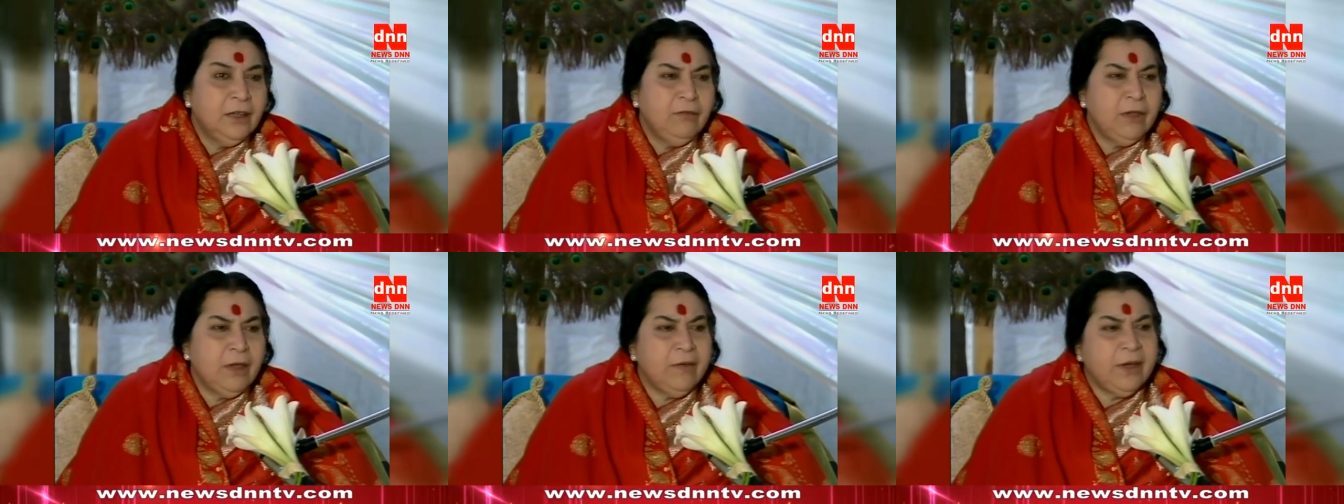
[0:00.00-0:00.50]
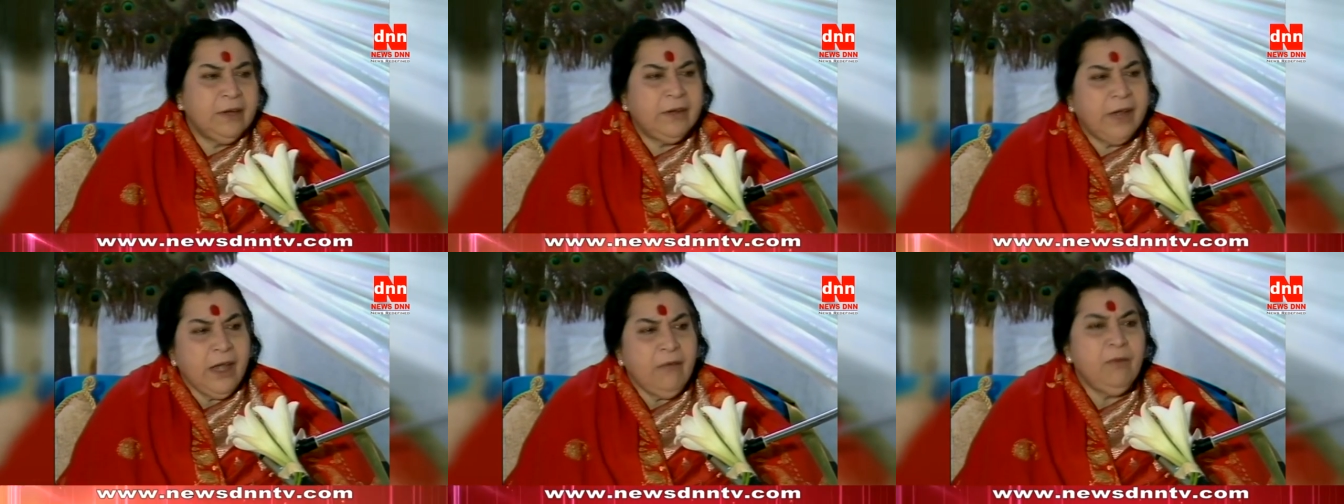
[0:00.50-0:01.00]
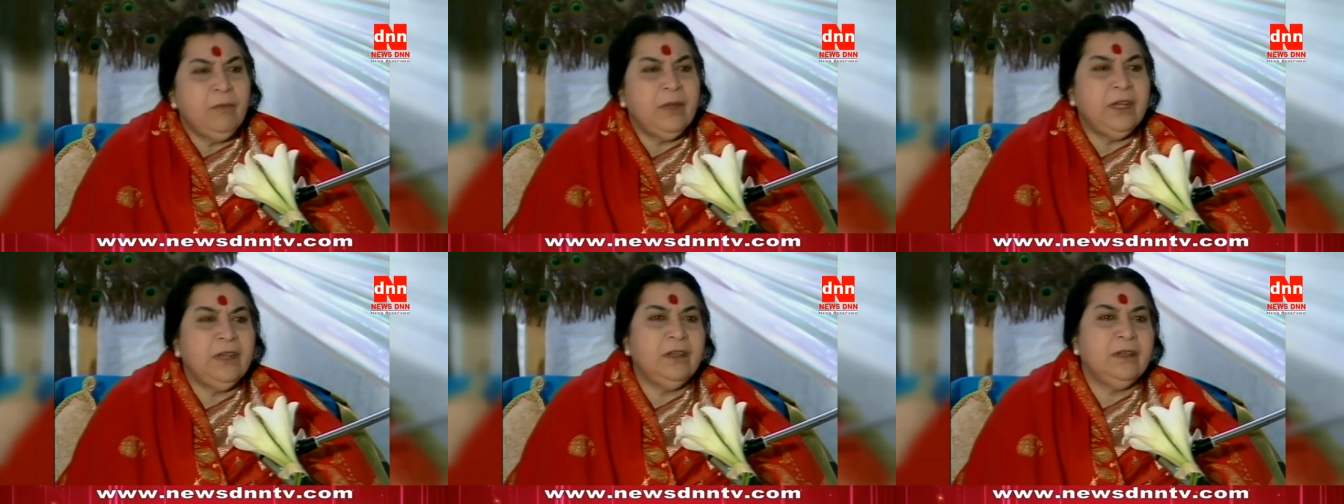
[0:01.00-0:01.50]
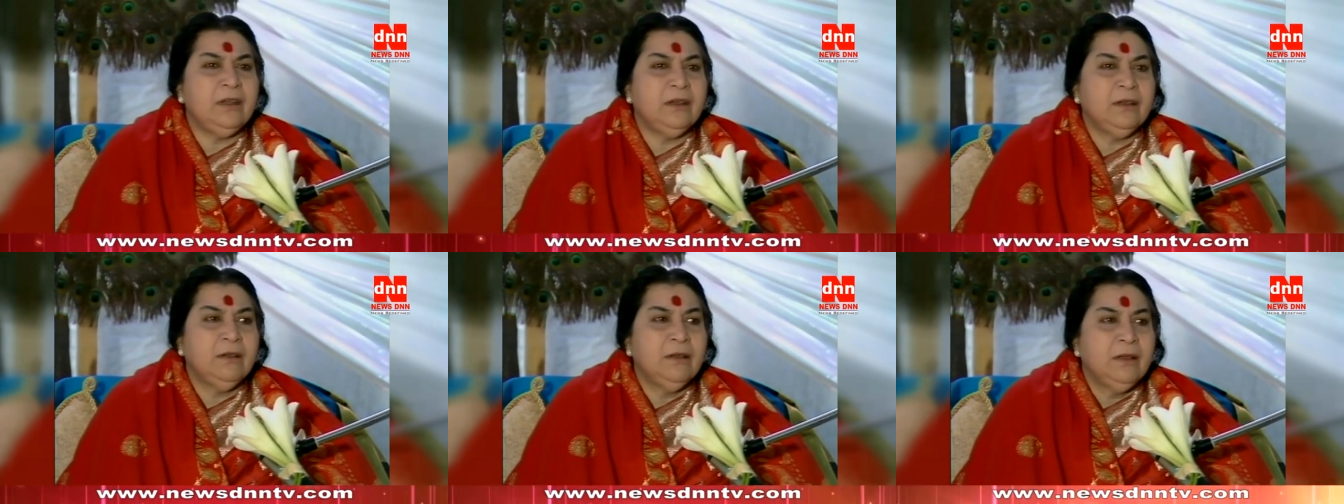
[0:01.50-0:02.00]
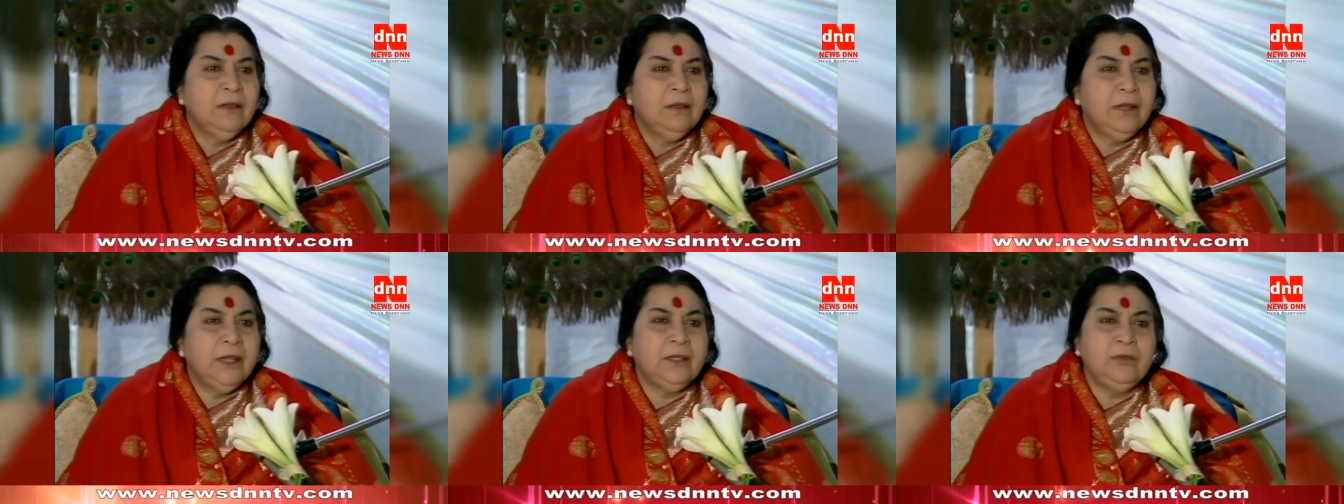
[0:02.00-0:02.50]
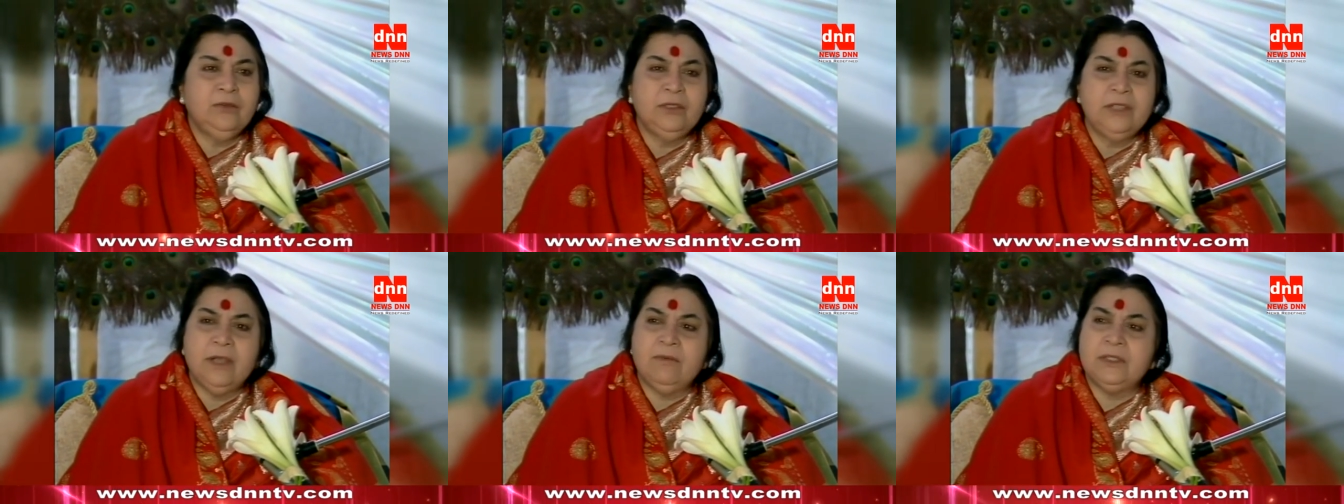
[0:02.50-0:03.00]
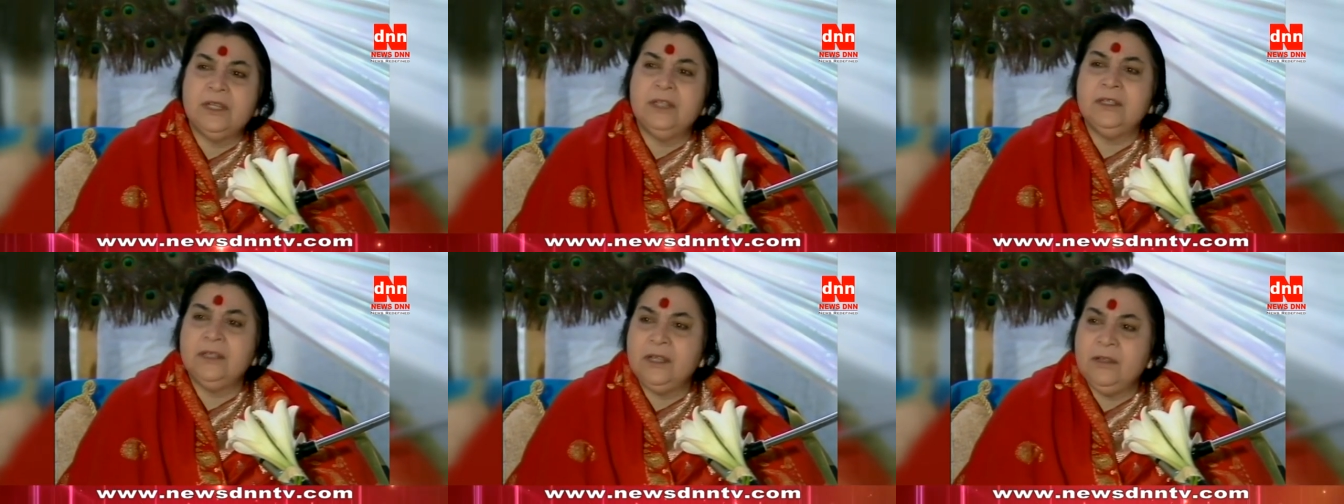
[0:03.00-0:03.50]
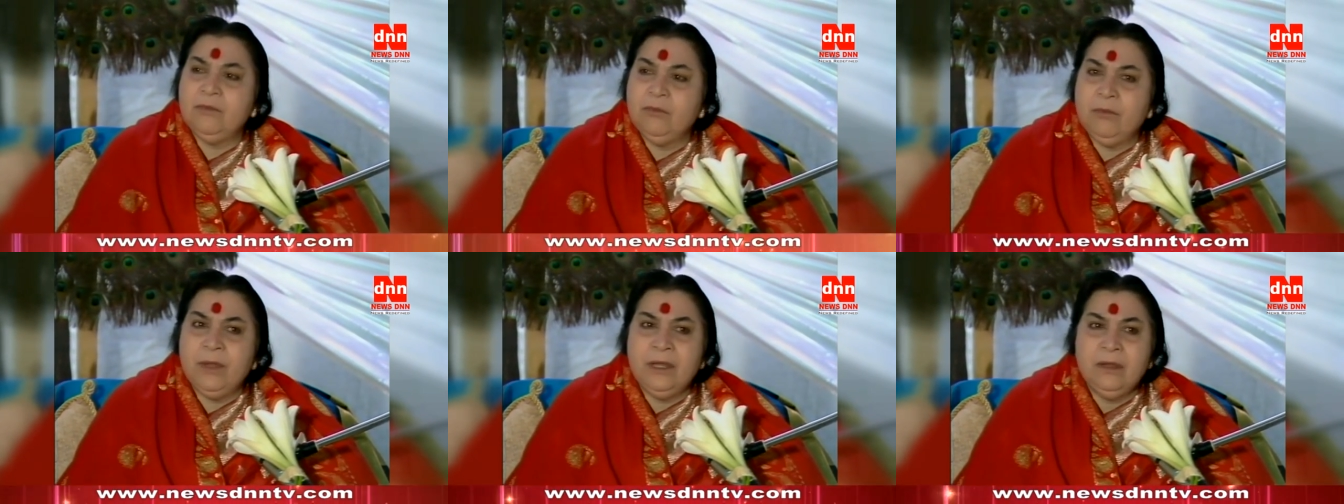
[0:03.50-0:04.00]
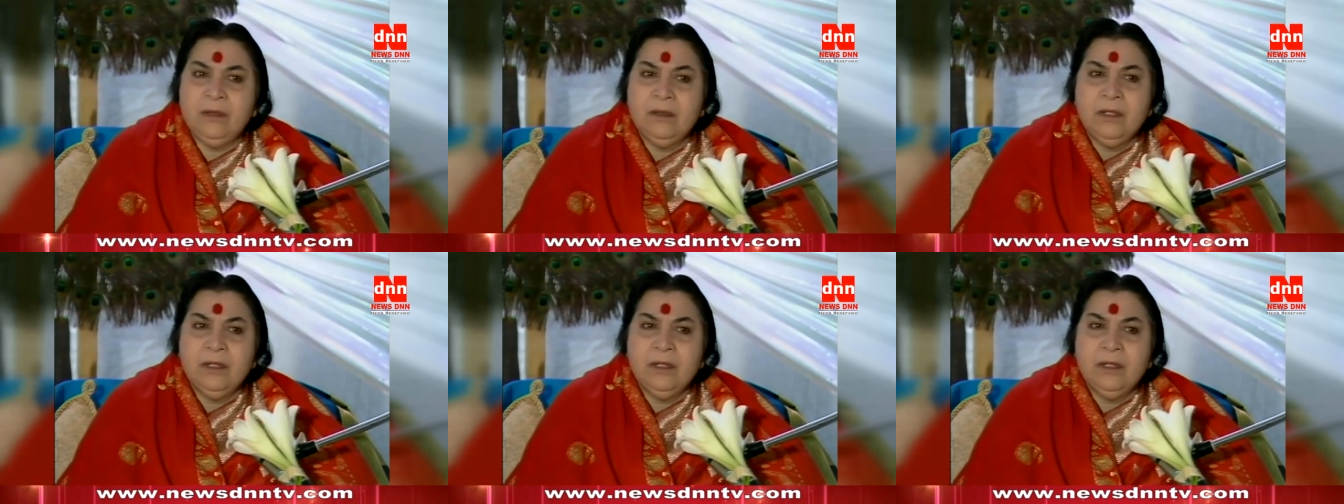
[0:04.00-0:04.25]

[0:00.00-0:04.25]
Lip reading: We have had great women in India. Like Noorjahan was another great woman.